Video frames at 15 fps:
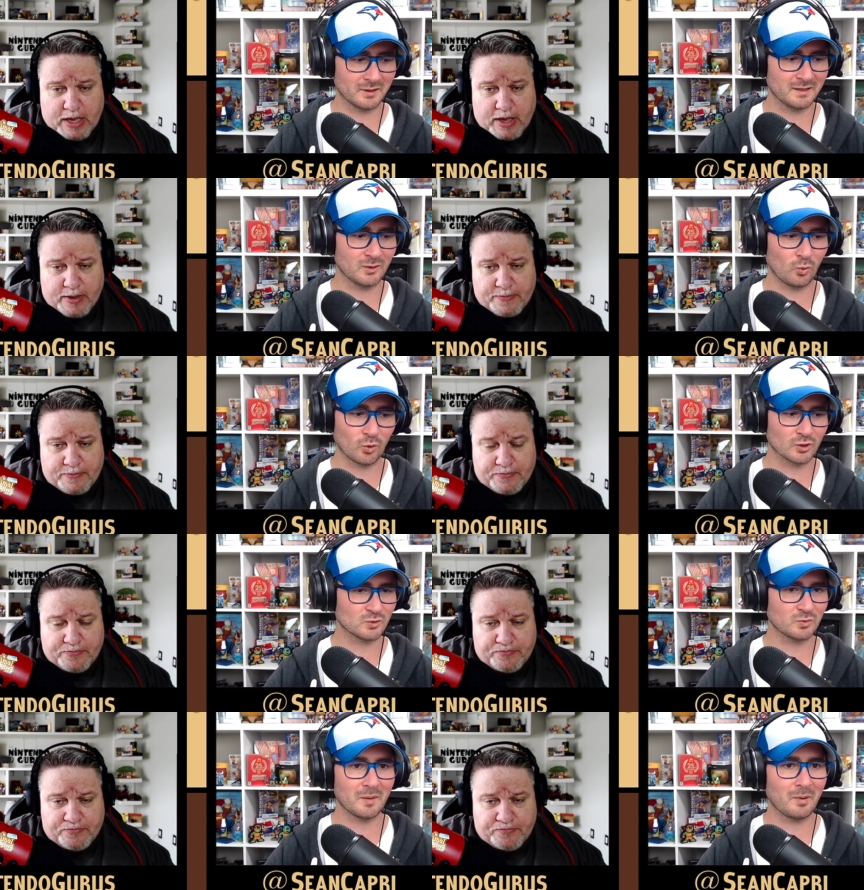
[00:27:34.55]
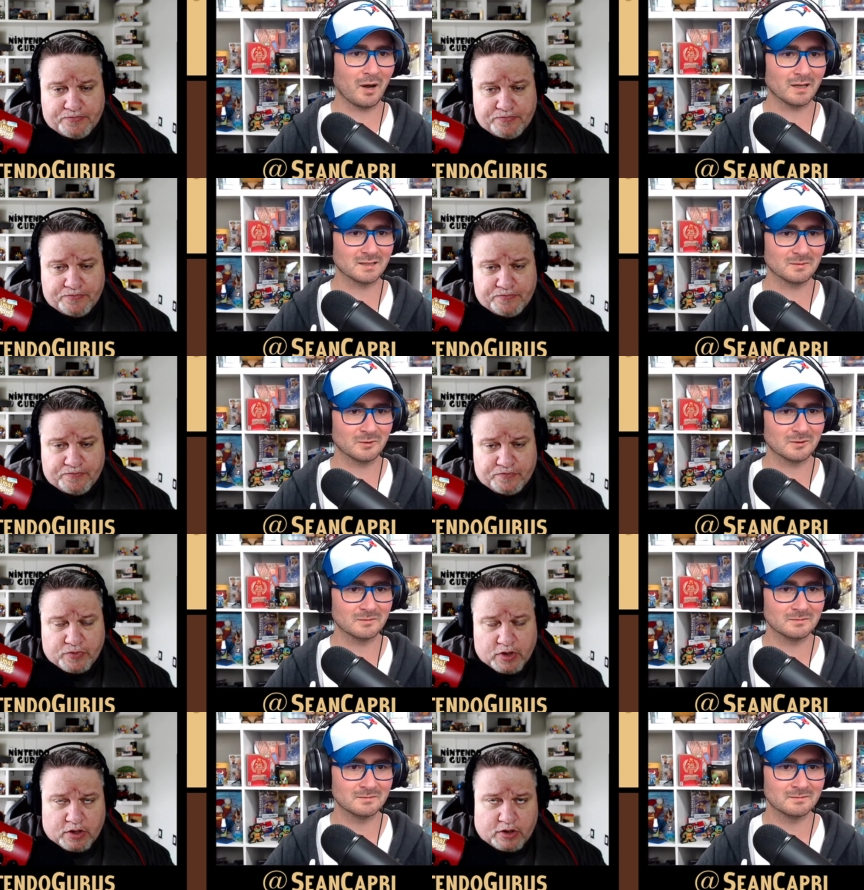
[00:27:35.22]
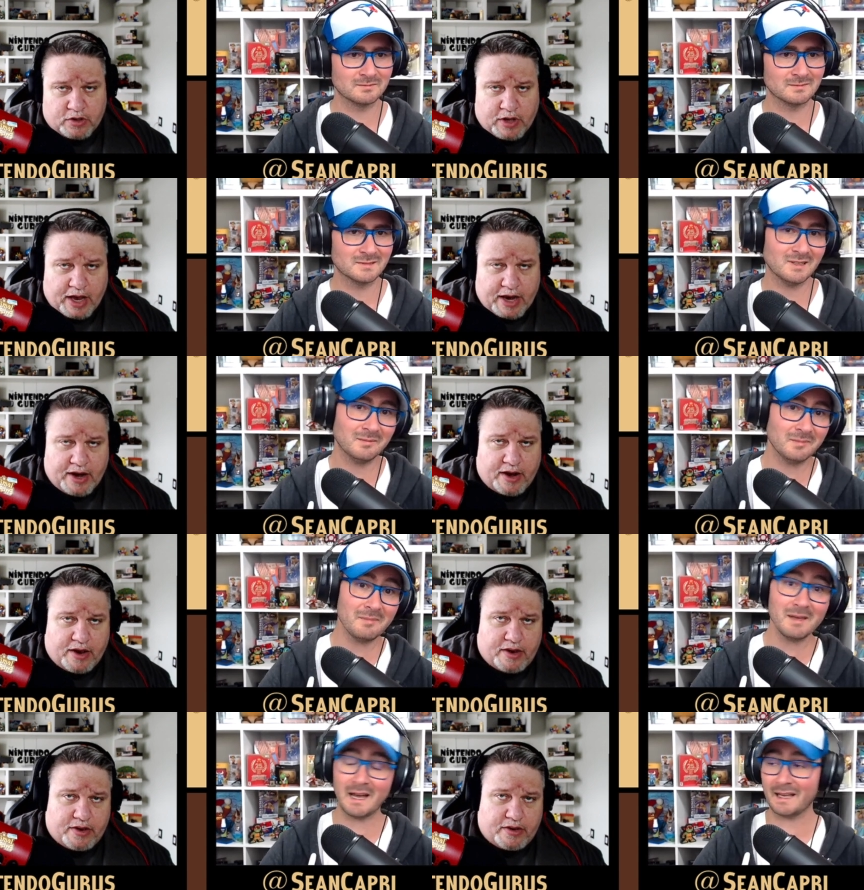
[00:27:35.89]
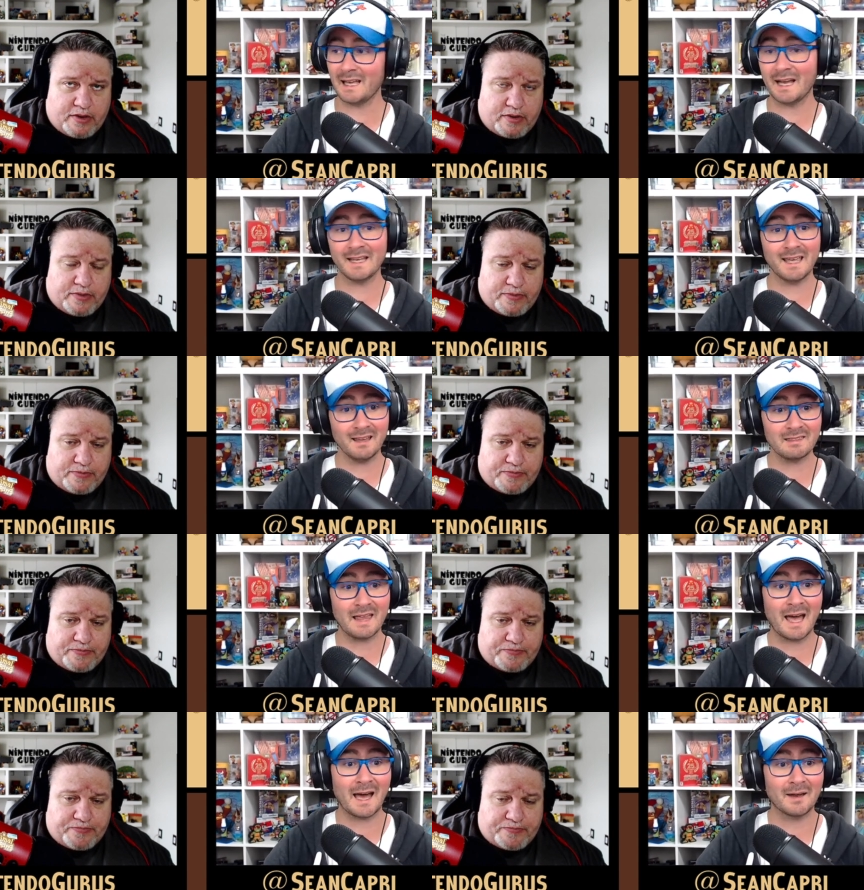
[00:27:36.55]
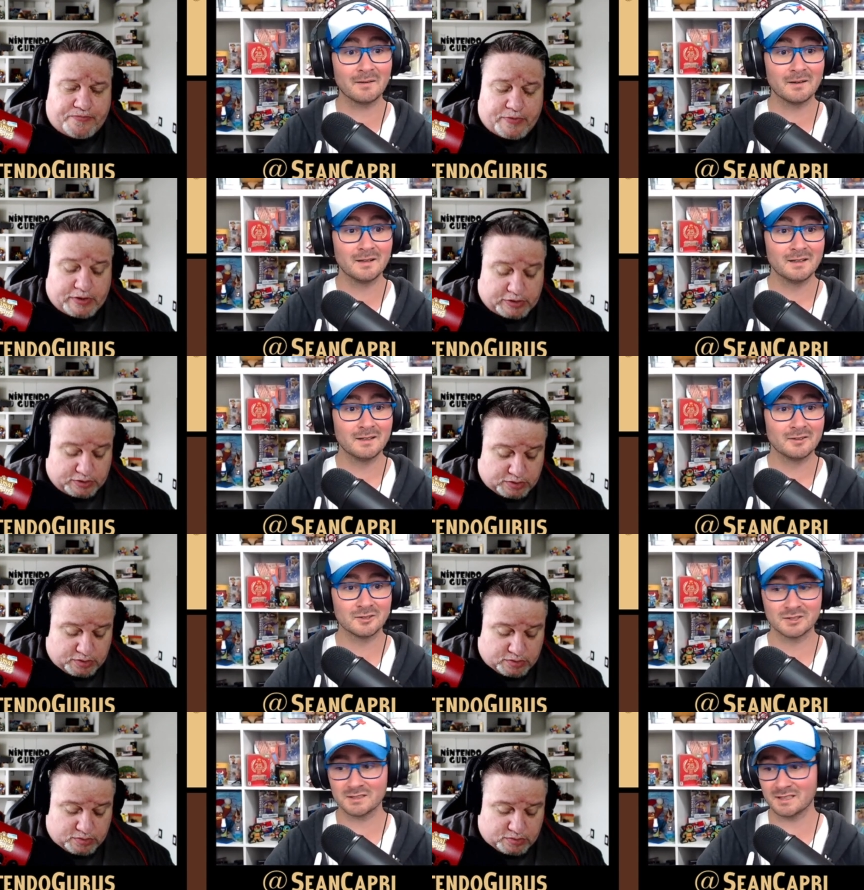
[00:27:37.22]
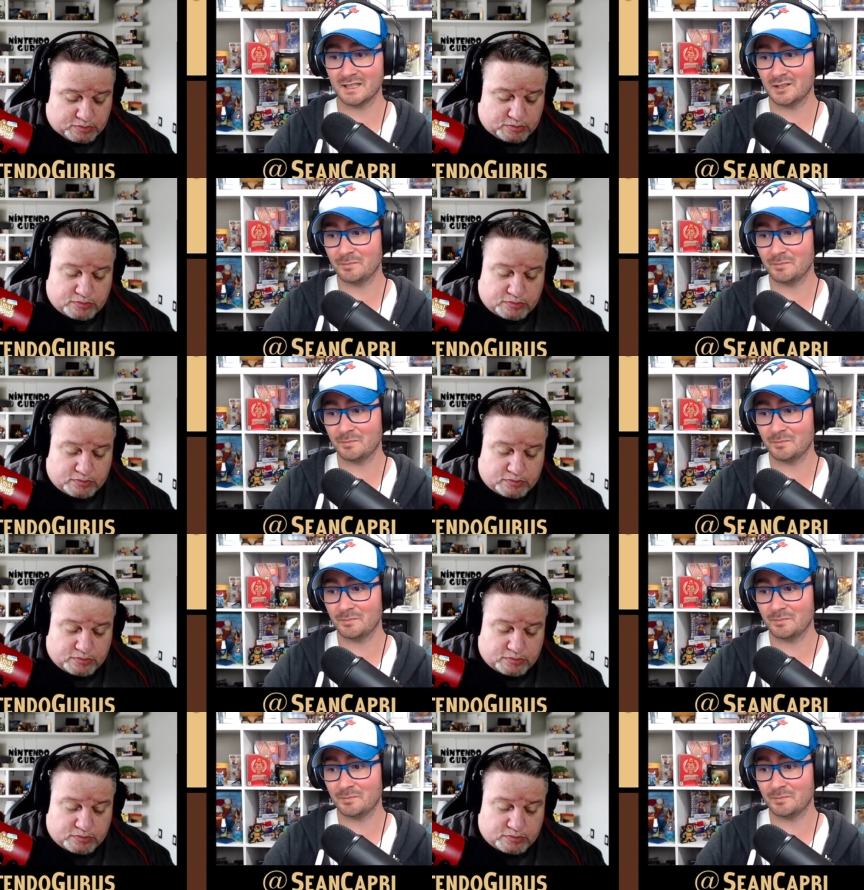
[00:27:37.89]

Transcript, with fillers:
Speaker 1: in the worst way possible. And so maybe I, I, get that. Or just like